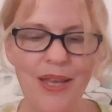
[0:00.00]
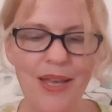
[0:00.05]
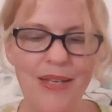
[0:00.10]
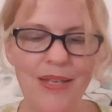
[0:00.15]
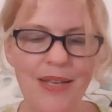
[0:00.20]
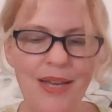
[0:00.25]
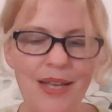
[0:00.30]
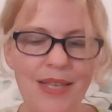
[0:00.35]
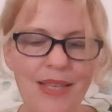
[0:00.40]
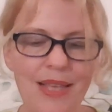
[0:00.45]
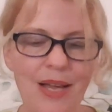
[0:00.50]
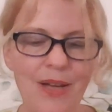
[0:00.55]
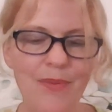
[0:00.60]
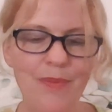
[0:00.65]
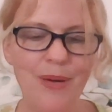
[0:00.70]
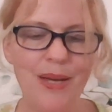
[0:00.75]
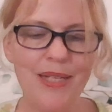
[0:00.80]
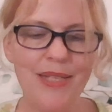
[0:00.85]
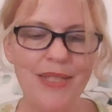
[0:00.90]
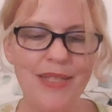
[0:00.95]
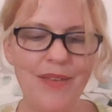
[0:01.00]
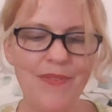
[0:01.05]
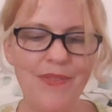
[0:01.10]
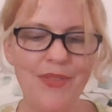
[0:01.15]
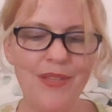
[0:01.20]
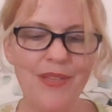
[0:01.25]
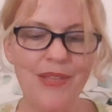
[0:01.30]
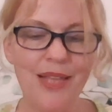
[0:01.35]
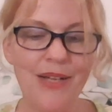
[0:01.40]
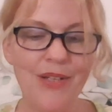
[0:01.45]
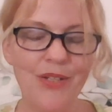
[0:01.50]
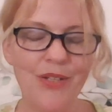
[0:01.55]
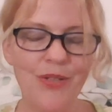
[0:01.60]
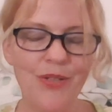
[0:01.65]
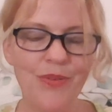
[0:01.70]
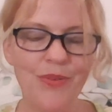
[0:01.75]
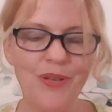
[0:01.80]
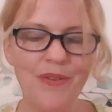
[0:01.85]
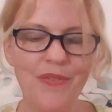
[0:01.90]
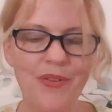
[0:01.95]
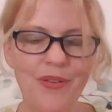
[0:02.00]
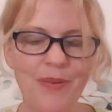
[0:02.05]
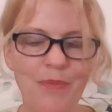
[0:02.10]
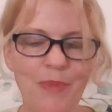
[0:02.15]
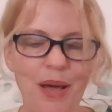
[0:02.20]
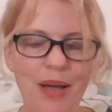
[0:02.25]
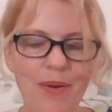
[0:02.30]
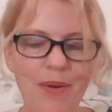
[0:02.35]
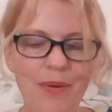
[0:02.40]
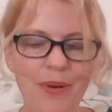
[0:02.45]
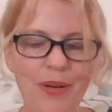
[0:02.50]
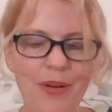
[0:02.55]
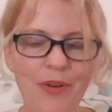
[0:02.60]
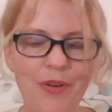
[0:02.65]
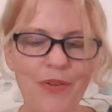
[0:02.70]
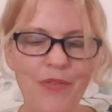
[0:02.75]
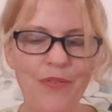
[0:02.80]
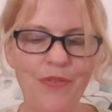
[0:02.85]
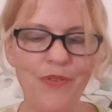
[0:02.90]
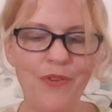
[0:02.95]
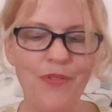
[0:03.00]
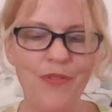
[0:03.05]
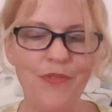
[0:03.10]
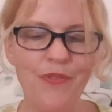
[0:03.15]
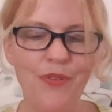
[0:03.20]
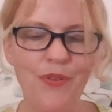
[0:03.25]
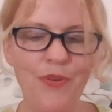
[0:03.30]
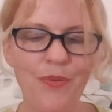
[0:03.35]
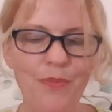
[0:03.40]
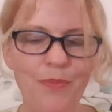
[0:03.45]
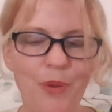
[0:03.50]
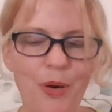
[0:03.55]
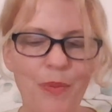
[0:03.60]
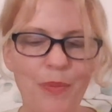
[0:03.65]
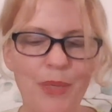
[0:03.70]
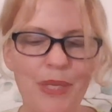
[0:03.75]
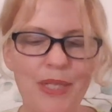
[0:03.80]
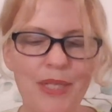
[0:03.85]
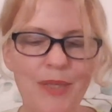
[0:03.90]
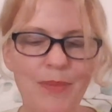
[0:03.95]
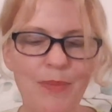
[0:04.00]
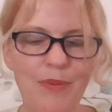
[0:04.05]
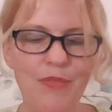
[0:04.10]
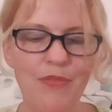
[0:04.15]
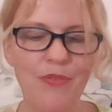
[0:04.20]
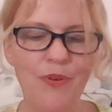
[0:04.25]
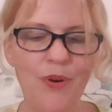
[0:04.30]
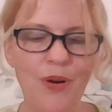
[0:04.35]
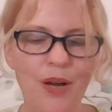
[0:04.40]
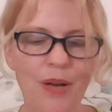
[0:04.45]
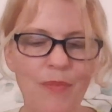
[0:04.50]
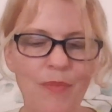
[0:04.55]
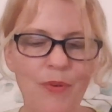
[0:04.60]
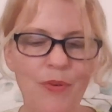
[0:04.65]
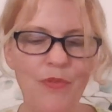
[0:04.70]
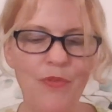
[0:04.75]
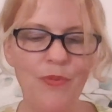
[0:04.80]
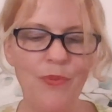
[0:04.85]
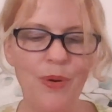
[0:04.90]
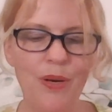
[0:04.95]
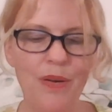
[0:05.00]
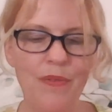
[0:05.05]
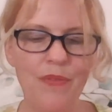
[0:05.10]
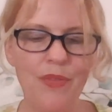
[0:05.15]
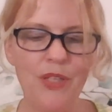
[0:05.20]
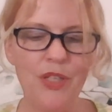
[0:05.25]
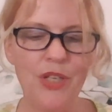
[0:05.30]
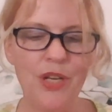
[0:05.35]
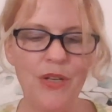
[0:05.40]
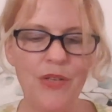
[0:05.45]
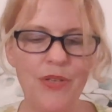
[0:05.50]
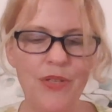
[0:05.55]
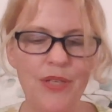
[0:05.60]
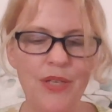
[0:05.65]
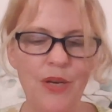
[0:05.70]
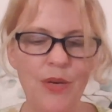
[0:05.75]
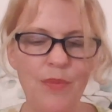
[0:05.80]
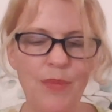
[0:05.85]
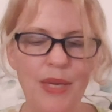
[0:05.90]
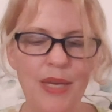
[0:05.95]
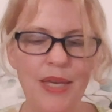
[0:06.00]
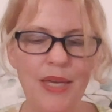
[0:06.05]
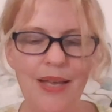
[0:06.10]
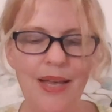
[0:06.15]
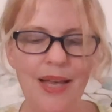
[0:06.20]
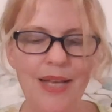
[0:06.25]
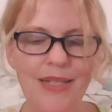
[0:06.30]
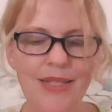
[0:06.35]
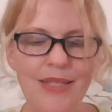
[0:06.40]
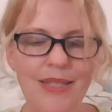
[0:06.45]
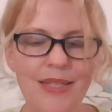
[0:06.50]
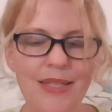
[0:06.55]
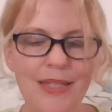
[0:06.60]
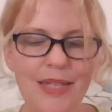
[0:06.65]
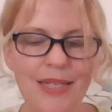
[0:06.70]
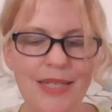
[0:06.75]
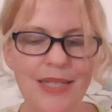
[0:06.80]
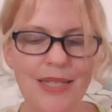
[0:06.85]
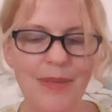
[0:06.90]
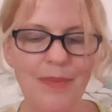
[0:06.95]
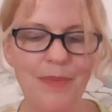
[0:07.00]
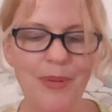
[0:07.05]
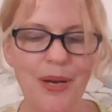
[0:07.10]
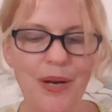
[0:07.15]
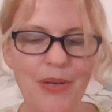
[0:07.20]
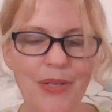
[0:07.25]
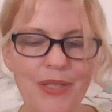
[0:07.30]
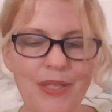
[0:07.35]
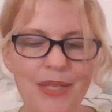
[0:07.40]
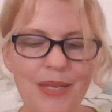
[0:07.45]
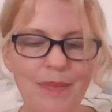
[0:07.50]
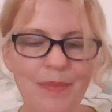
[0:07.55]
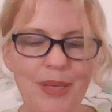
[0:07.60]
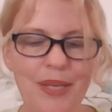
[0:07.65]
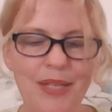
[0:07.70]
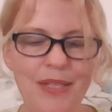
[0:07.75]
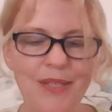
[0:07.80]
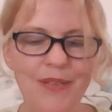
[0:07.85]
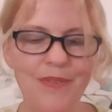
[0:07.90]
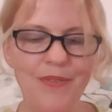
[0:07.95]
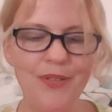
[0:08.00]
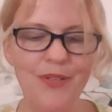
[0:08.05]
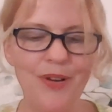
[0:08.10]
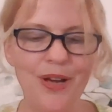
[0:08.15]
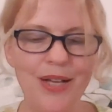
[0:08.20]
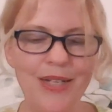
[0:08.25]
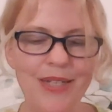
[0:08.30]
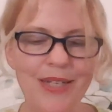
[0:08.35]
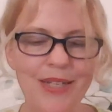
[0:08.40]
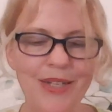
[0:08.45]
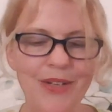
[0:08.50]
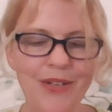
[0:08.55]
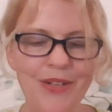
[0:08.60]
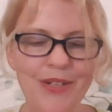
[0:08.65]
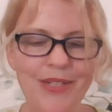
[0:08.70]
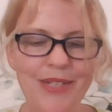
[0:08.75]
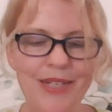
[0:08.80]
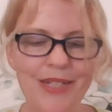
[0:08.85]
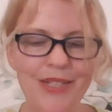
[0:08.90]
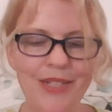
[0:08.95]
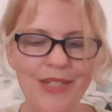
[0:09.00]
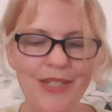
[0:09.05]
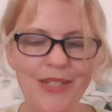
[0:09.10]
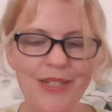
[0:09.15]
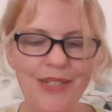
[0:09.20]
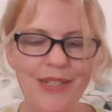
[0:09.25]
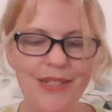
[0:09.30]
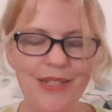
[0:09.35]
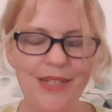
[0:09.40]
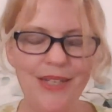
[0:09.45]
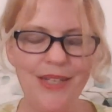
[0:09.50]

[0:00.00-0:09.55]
and I allowed myself the luxury of admiring her for a few moments before I moved one of the chairs near me as the least embarrassing means of attracting her attention.